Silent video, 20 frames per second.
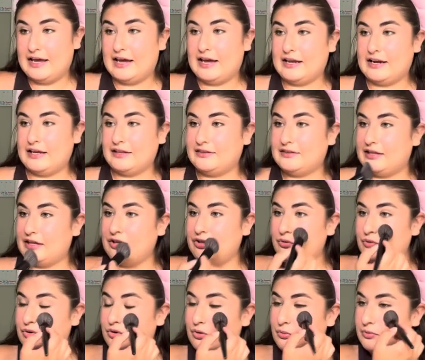And I think
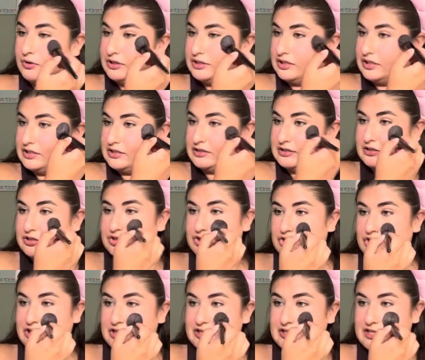you know what does
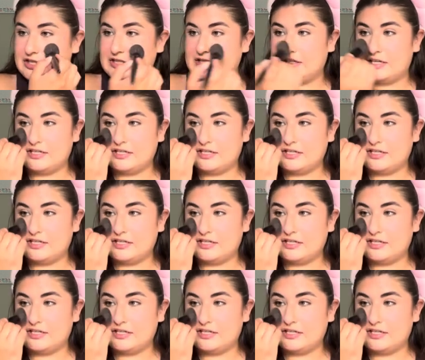justice